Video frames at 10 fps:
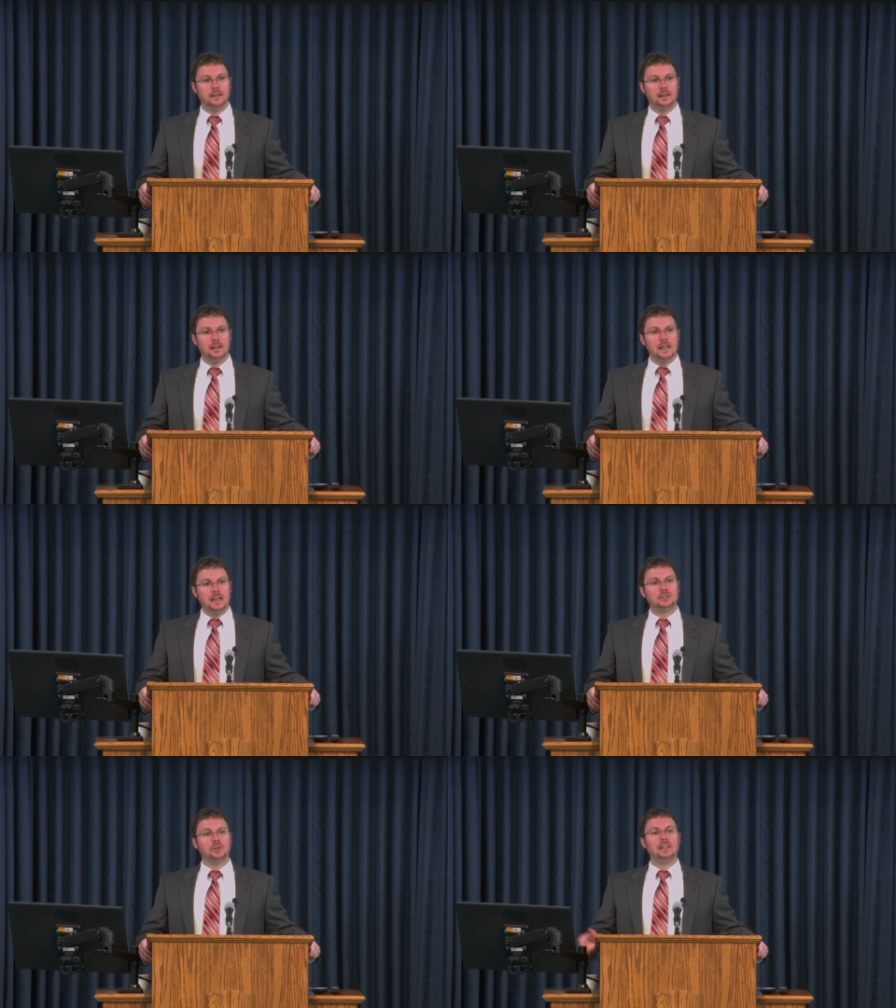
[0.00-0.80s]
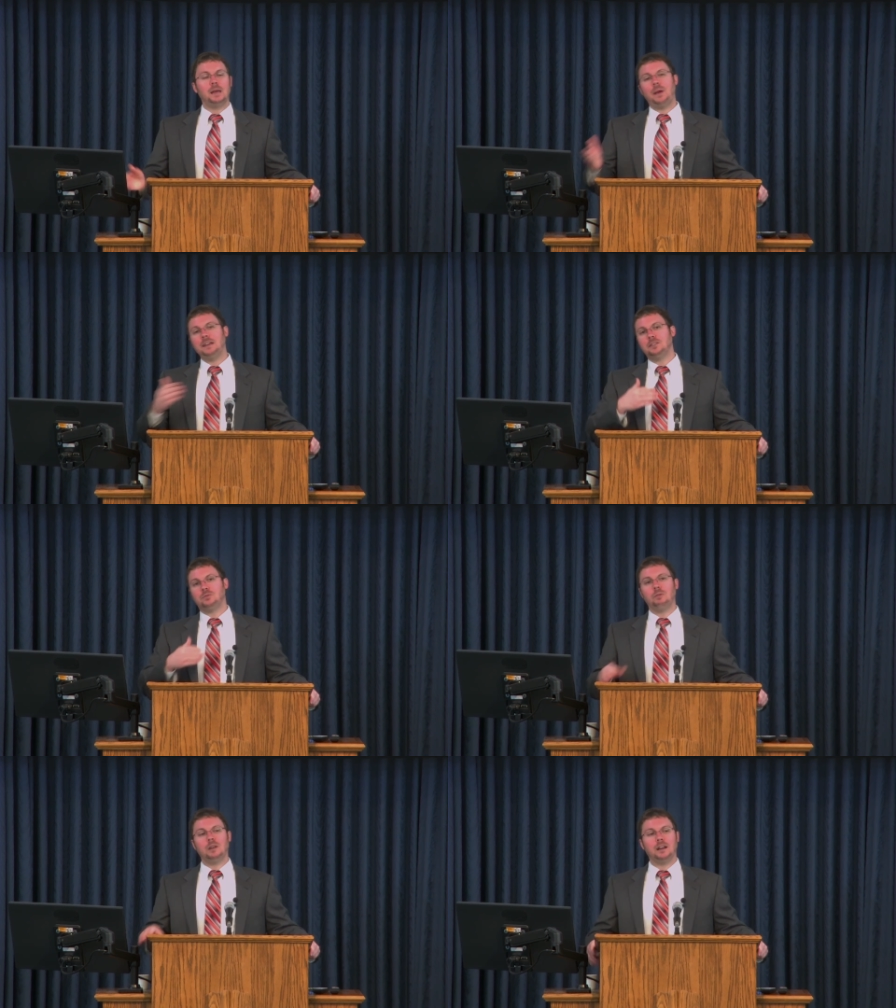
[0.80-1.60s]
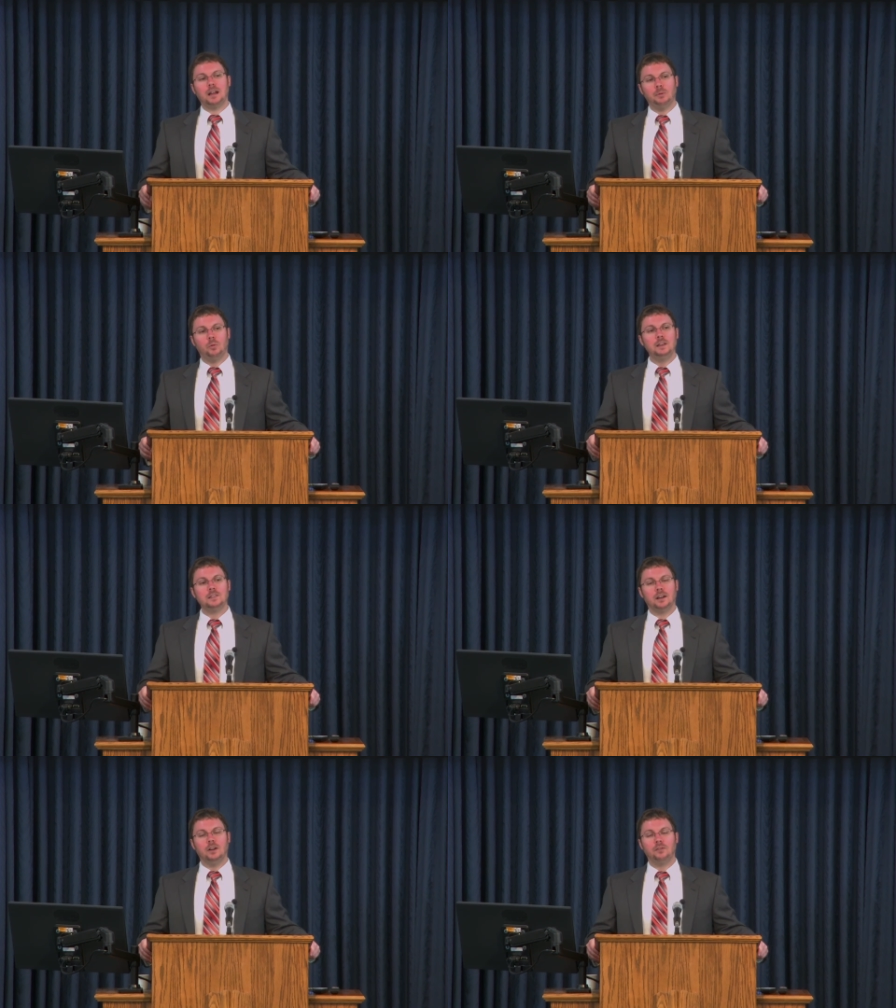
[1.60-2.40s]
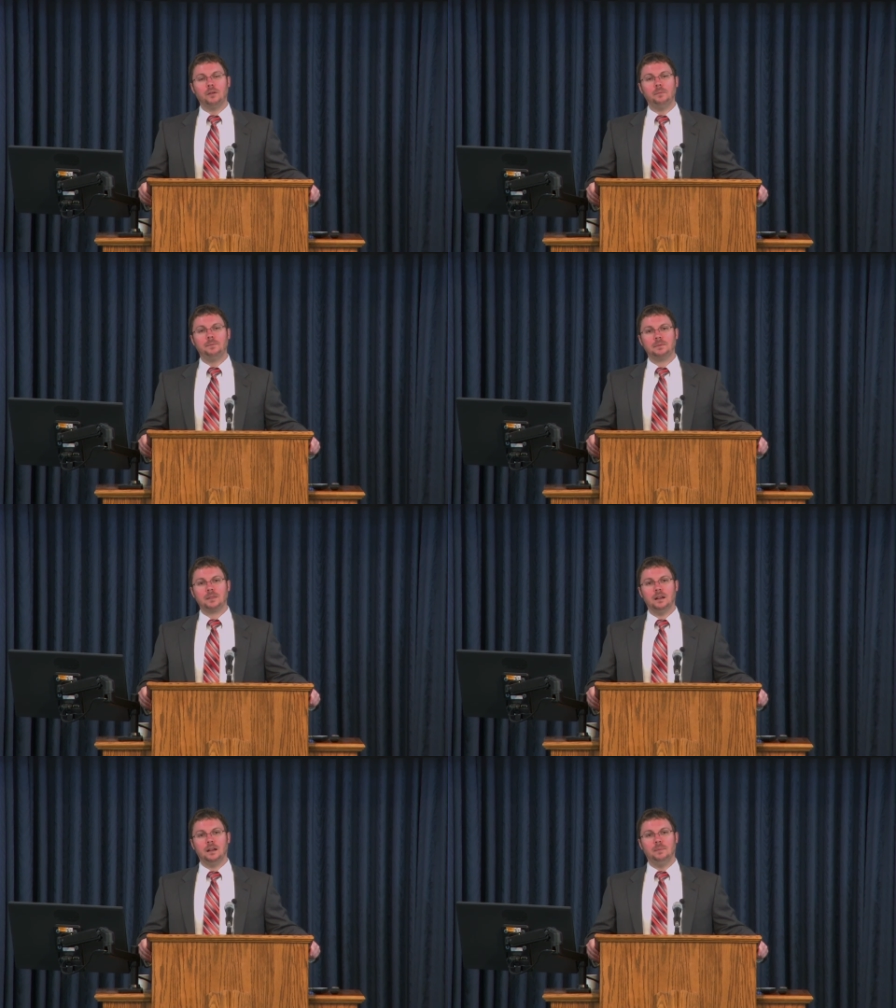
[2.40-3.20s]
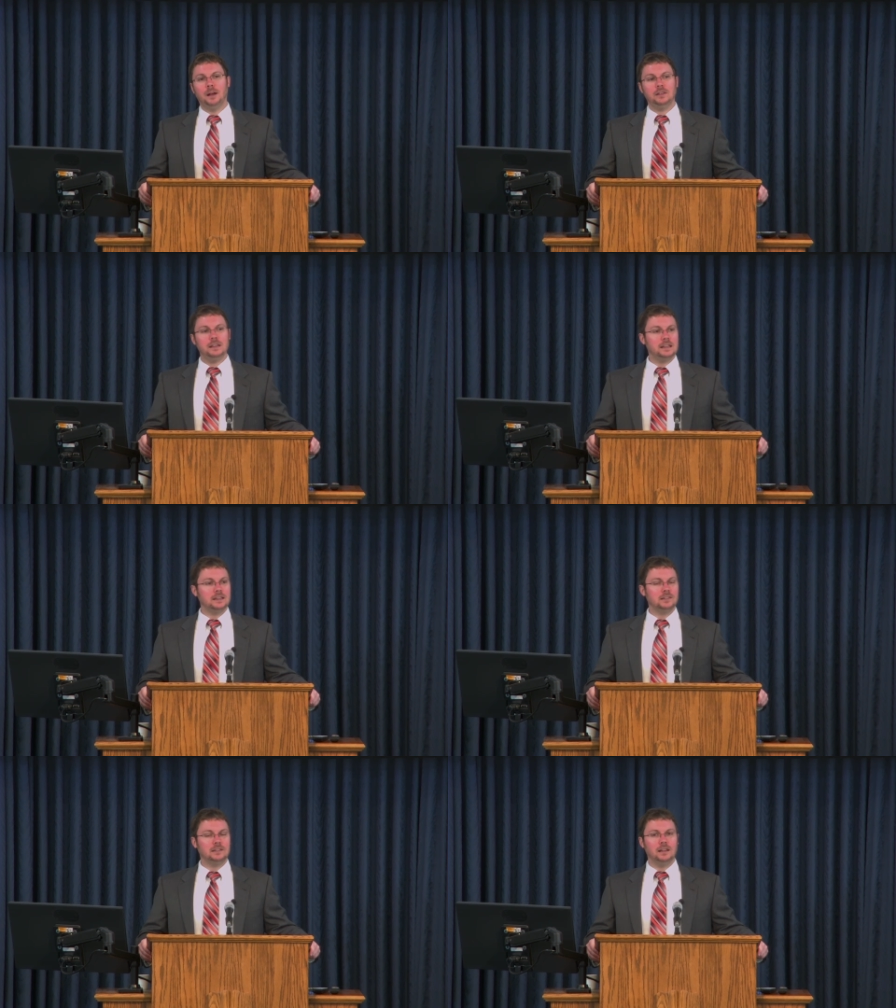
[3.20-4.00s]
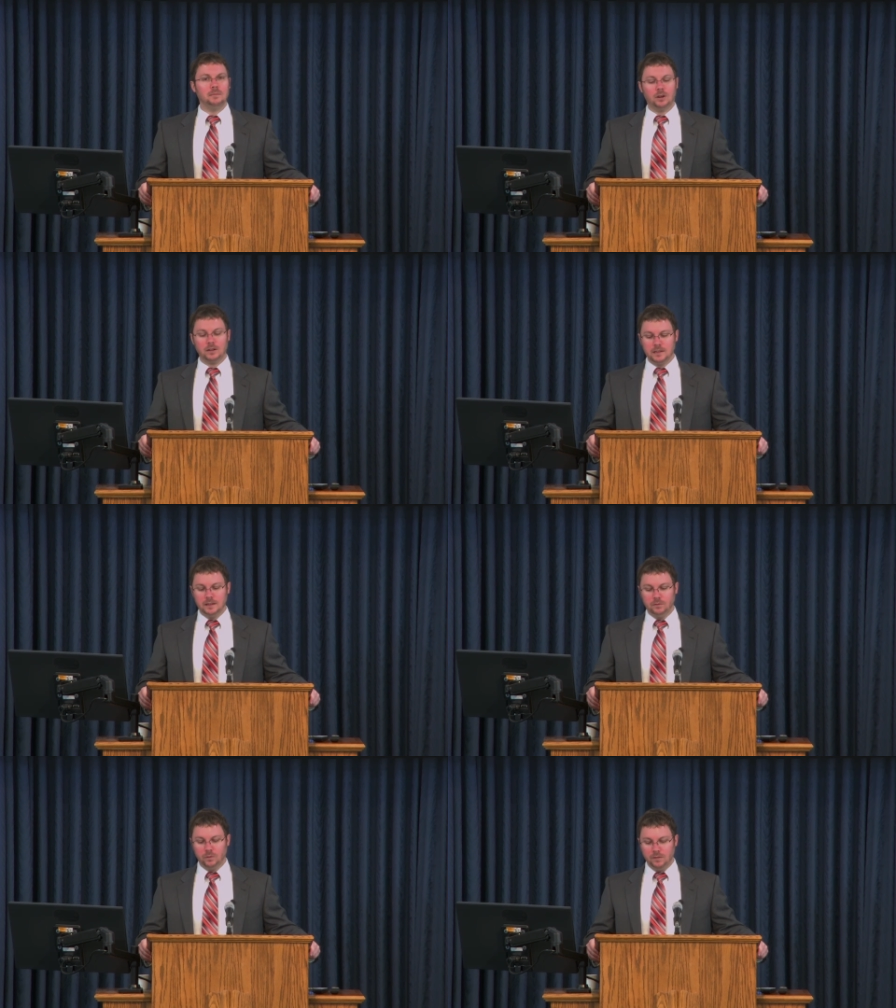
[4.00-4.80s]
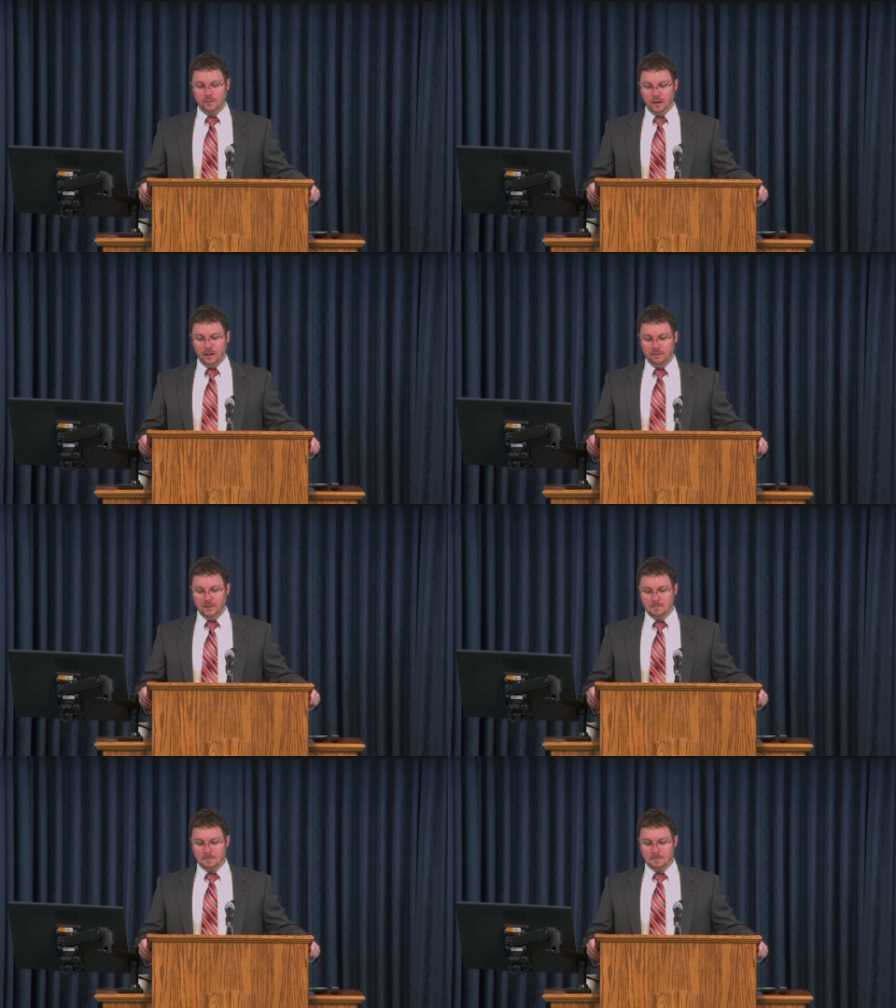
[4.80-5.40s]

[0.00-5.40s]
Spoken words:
And so in that passage we read a couple weeks ago about deacons in Mark 10:45,